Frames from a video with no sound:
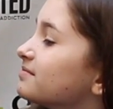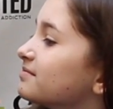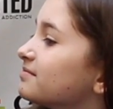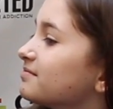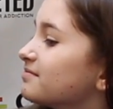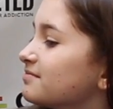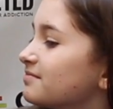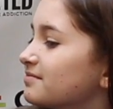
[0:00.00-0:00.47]

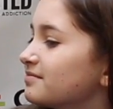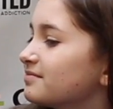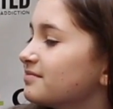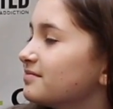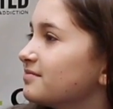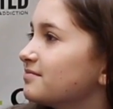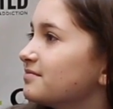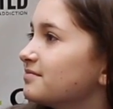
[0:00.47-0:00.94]

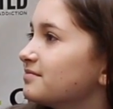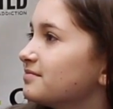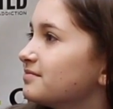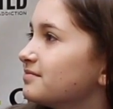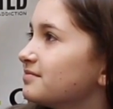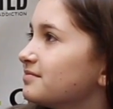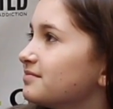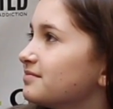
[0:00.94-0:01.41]

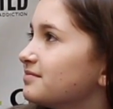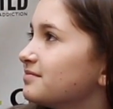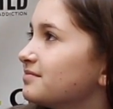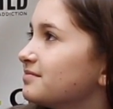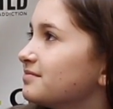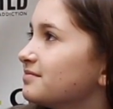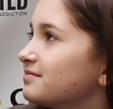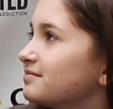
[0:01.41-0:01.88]

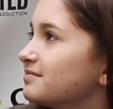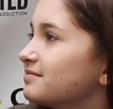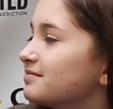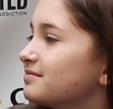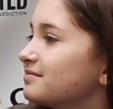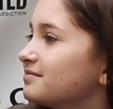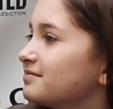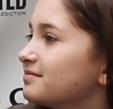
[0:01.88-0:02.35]

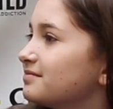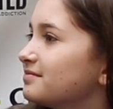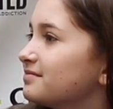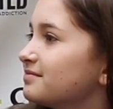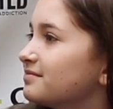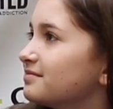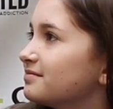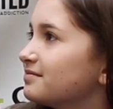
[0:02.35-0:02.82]

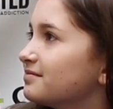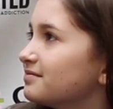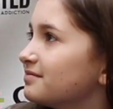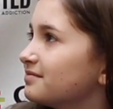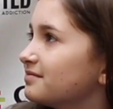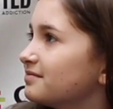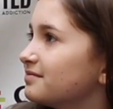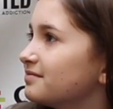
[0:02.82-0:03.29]

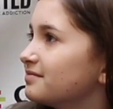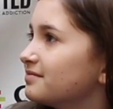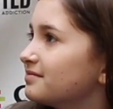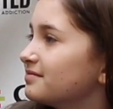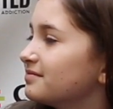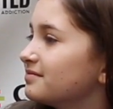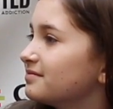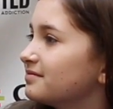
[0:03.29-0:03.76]

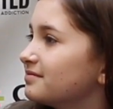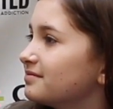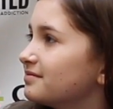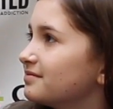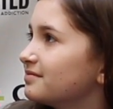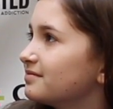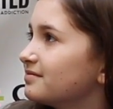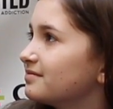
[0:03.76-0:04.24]

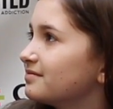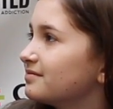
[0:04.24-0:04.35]
No words are spoken by the person on screen.